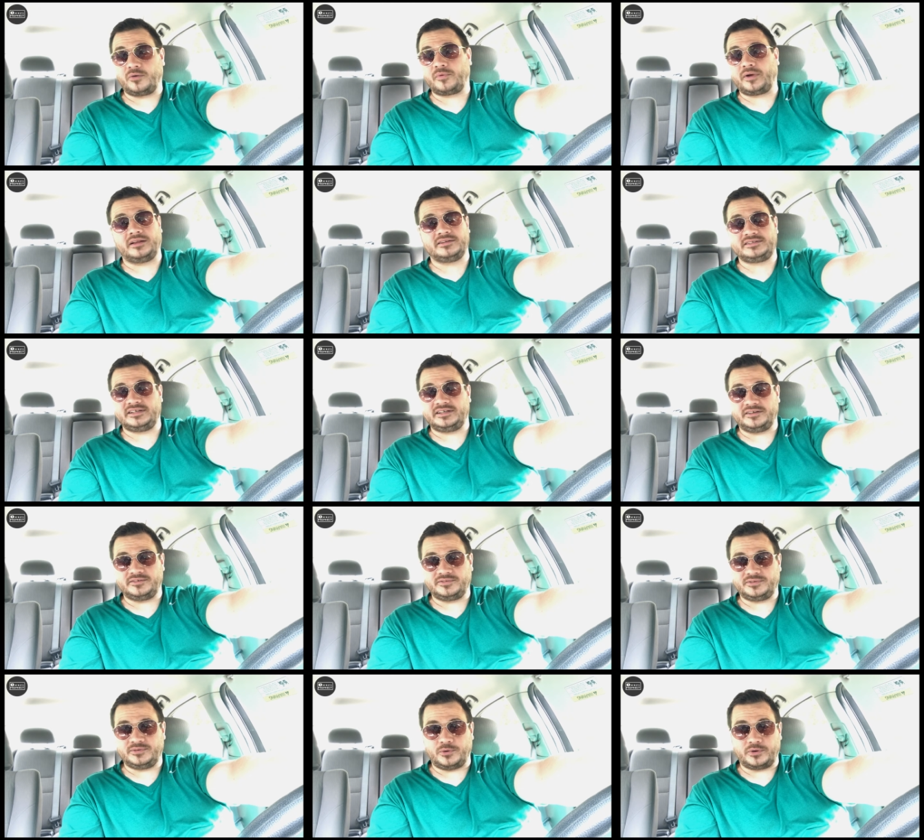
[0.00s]
a
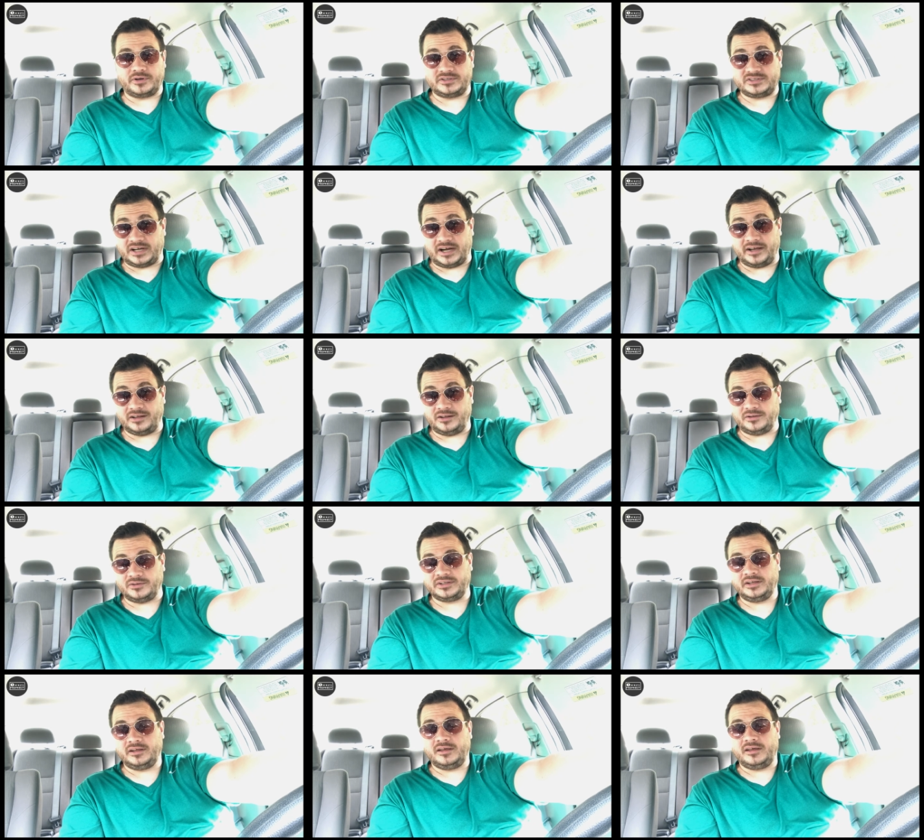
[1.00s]
relative or a
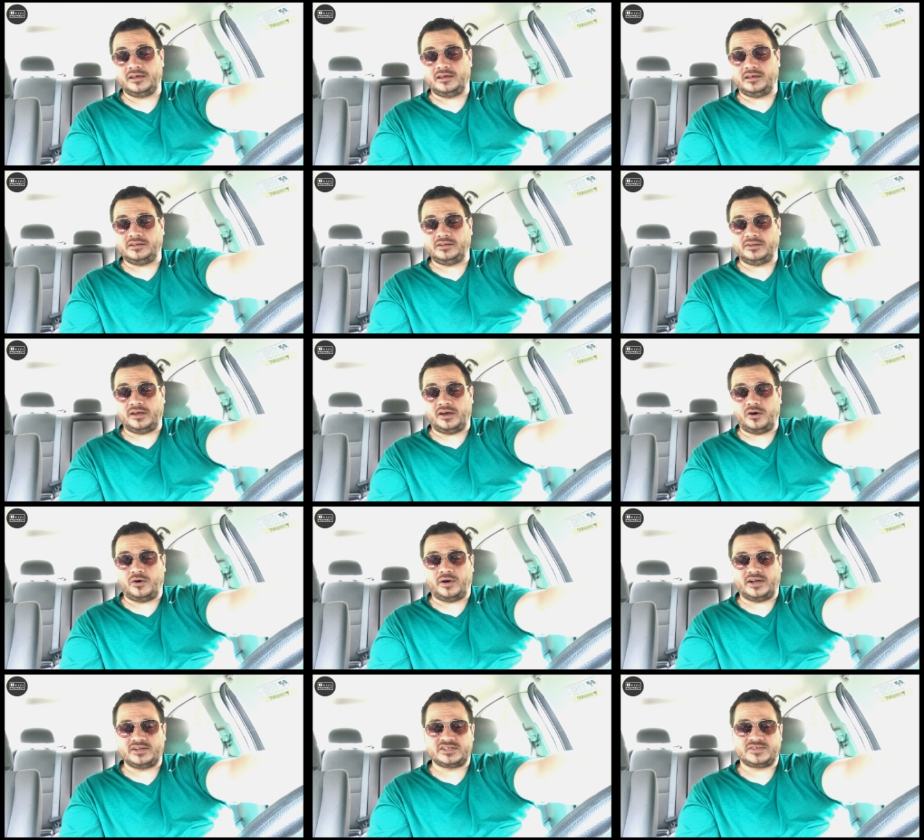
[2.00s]
child you know,
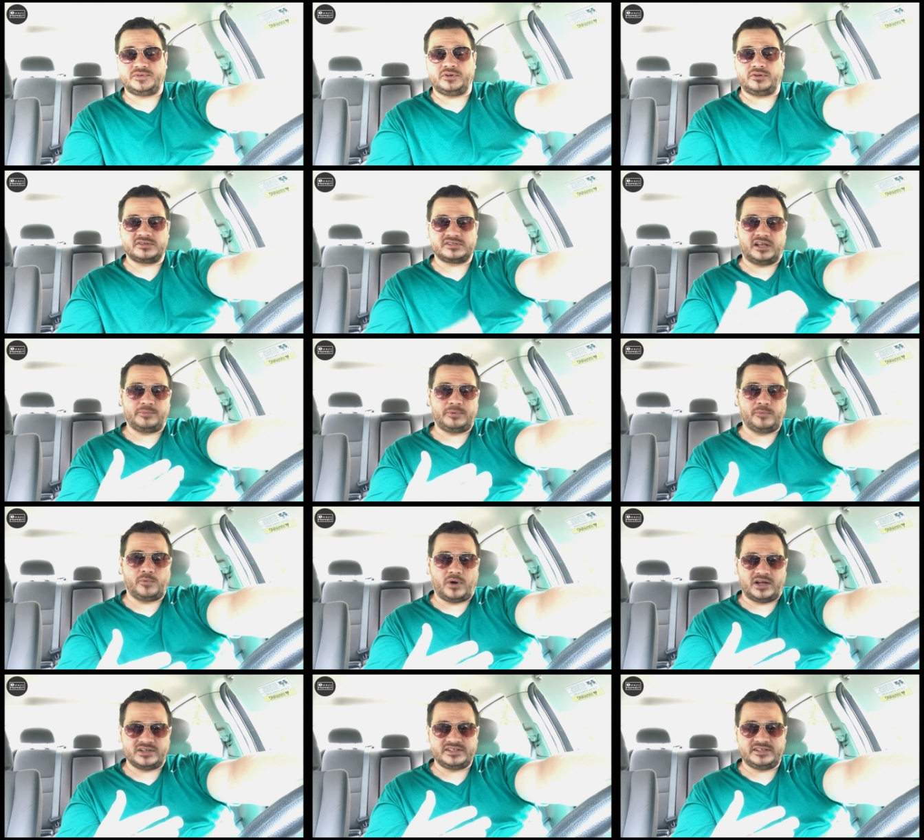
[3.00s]
I just feel there's a lot of people
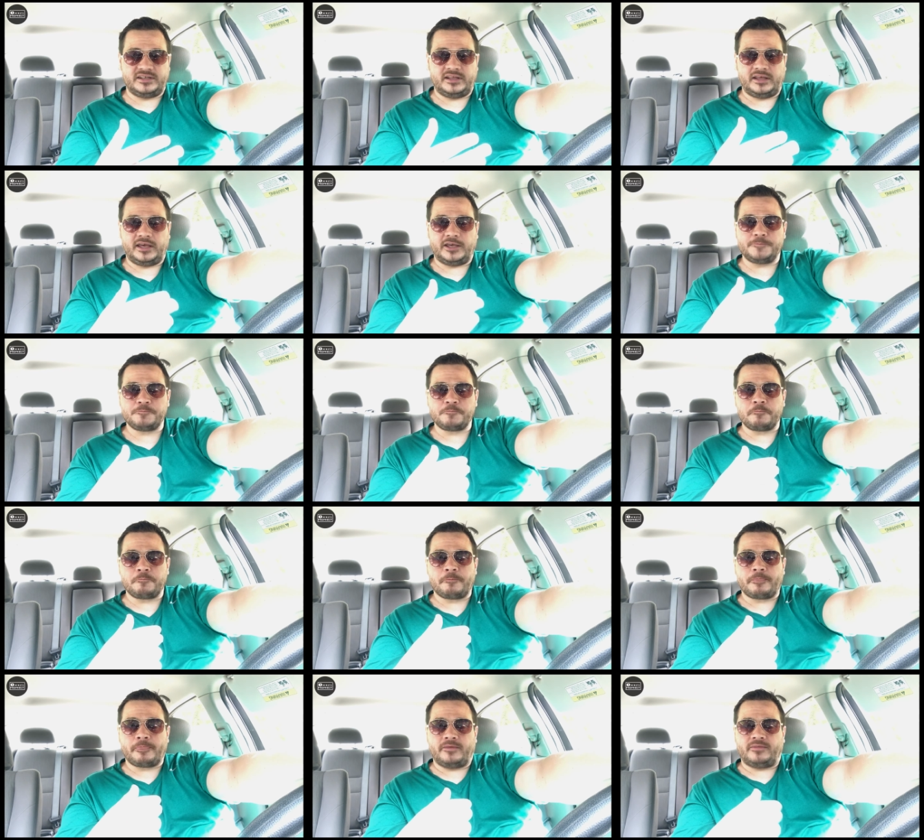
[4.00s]
watching today
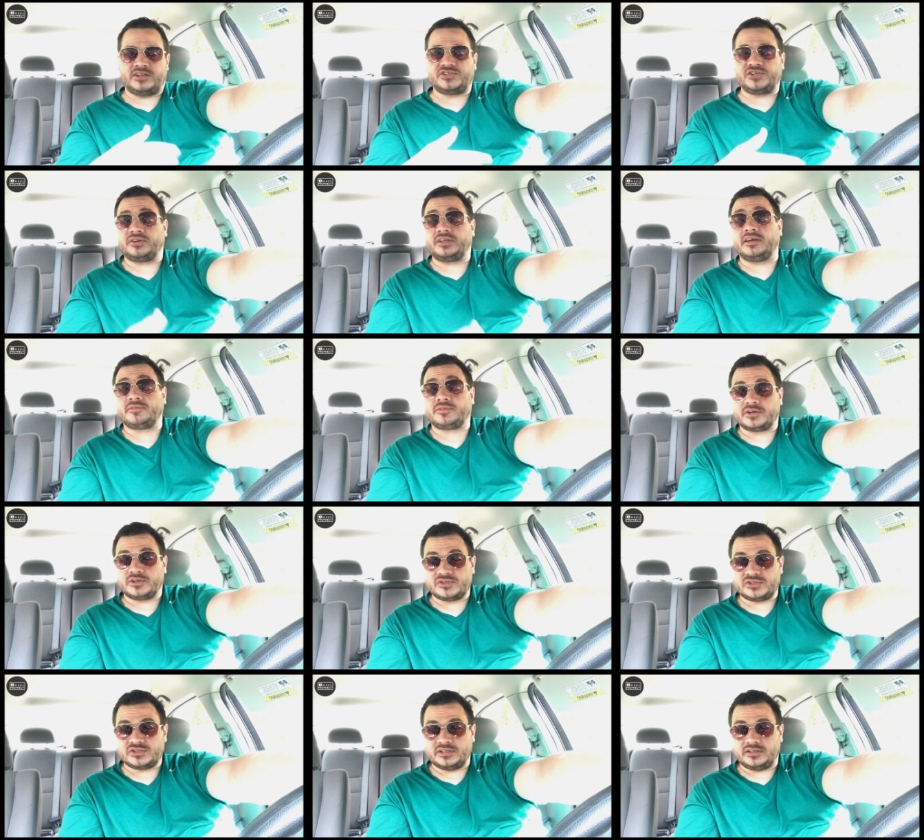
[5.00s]
that you're
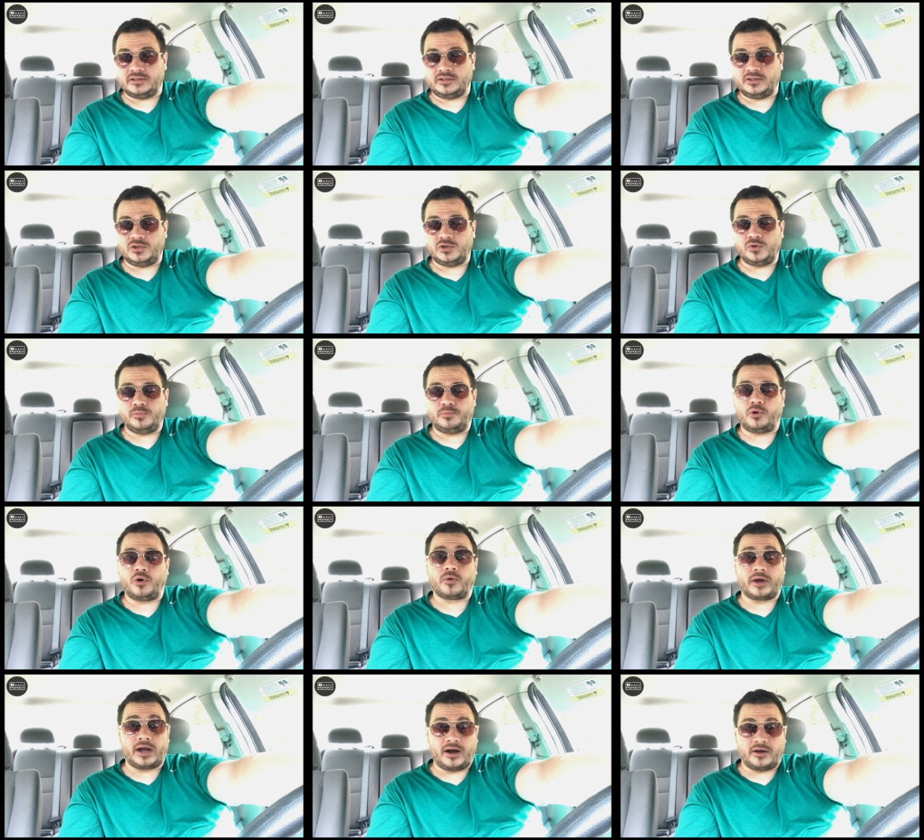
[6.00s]
givers, you
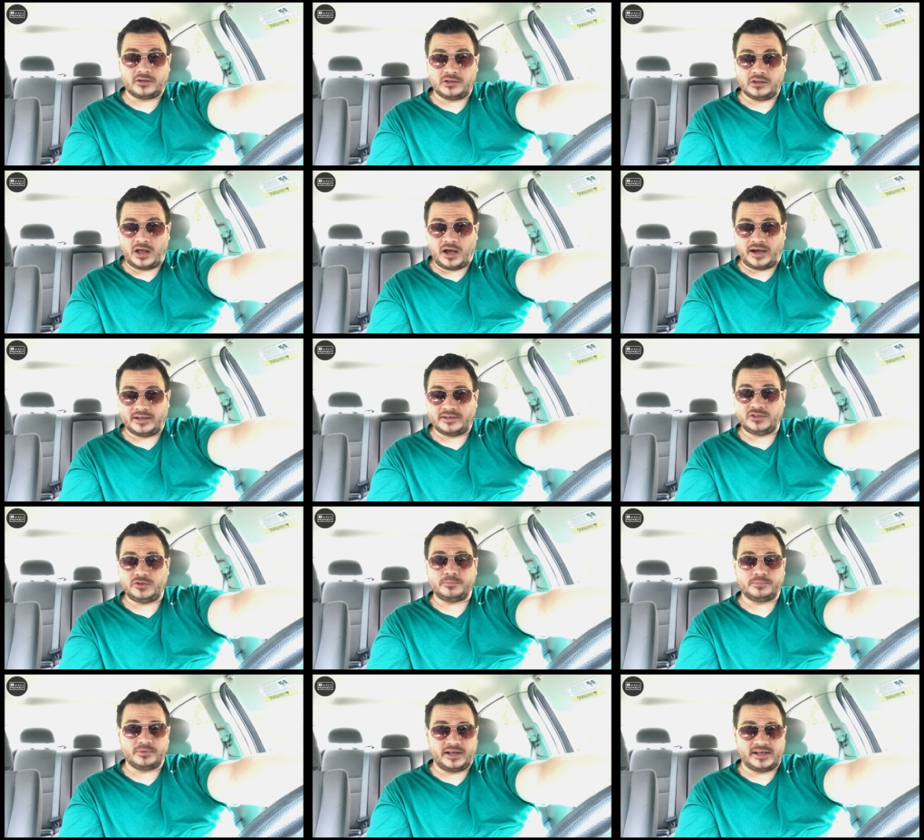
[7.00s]
pour out a lot,
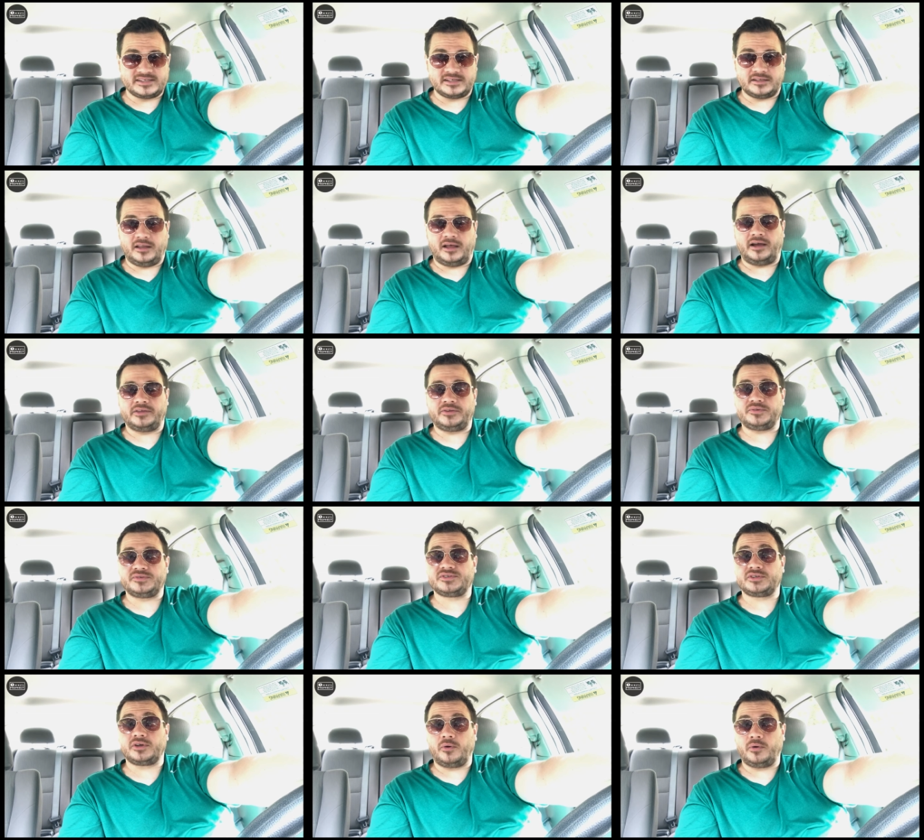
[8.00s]
you bless a lot, you
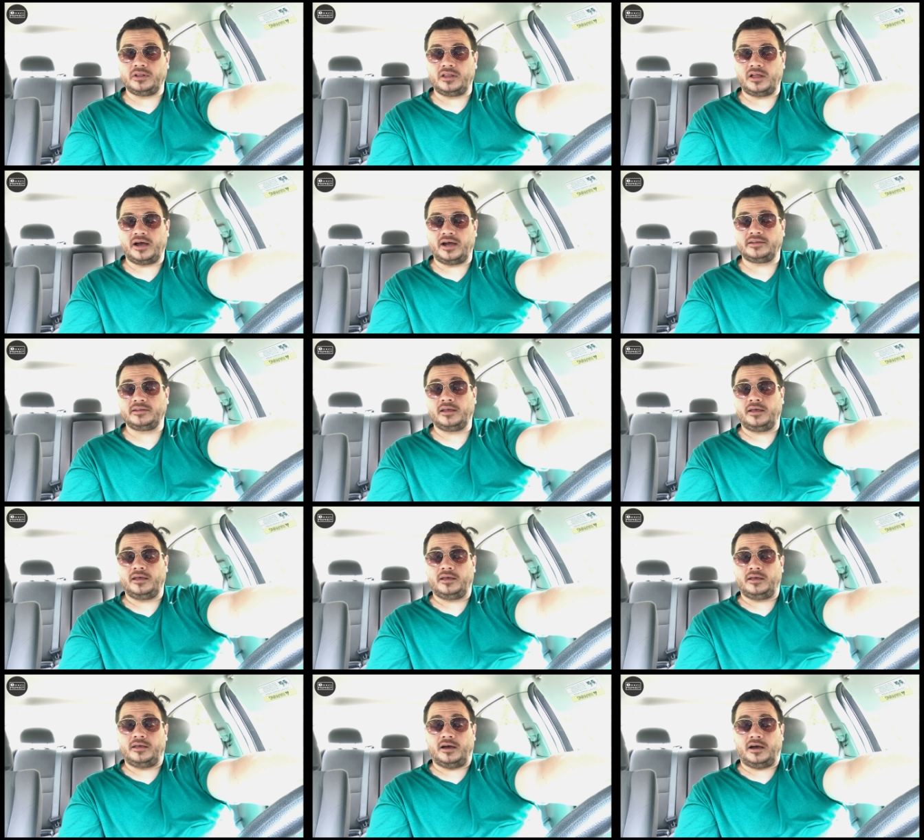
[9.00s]
sow a lot.
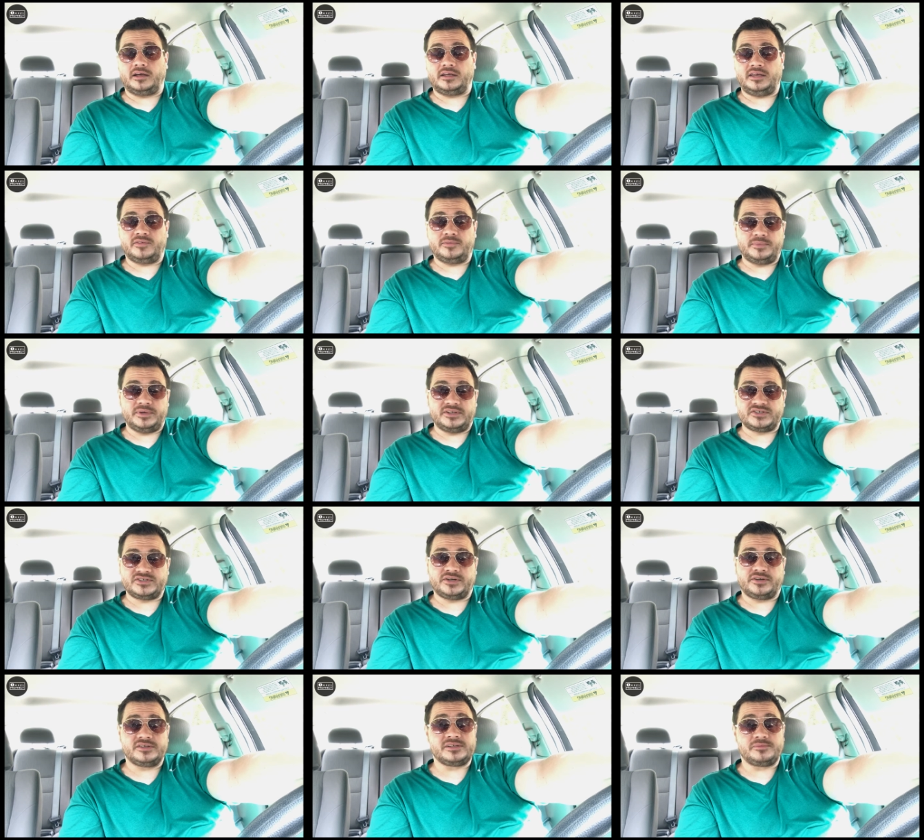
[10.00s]
Uh, even
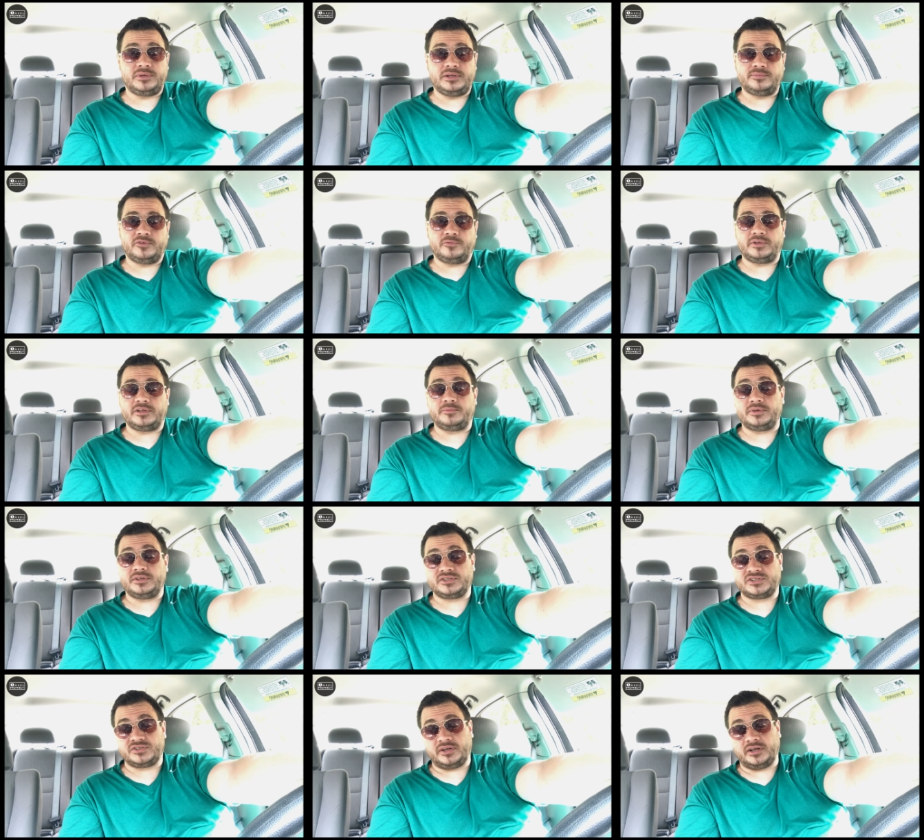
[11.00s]
ministers and people who've been in
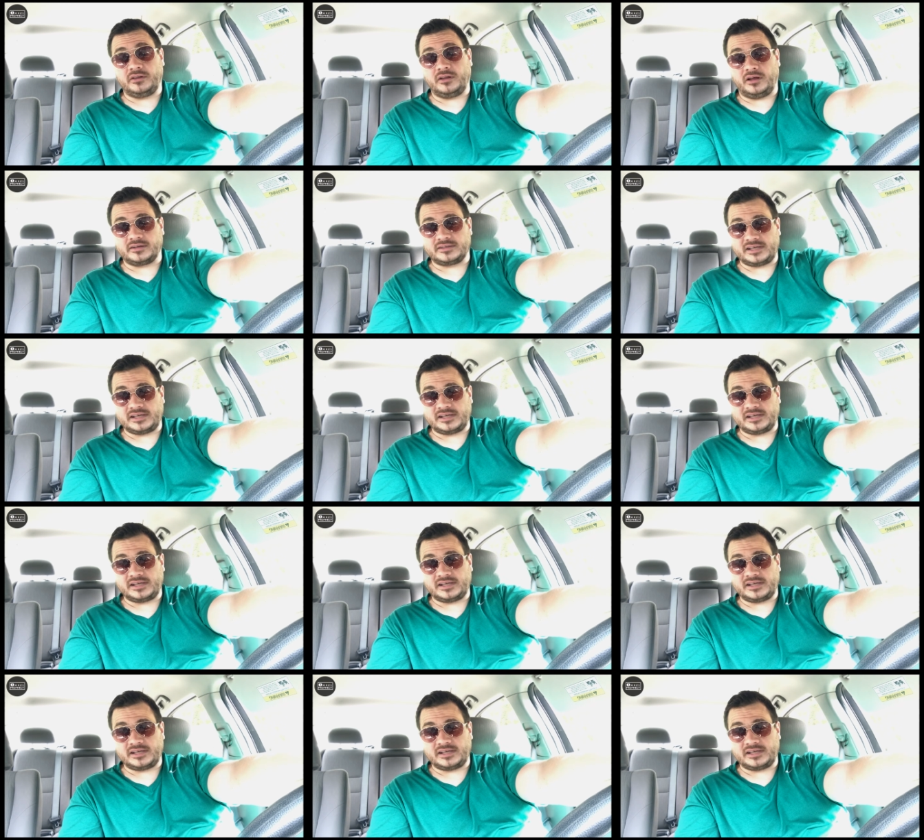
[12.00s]
ministry a long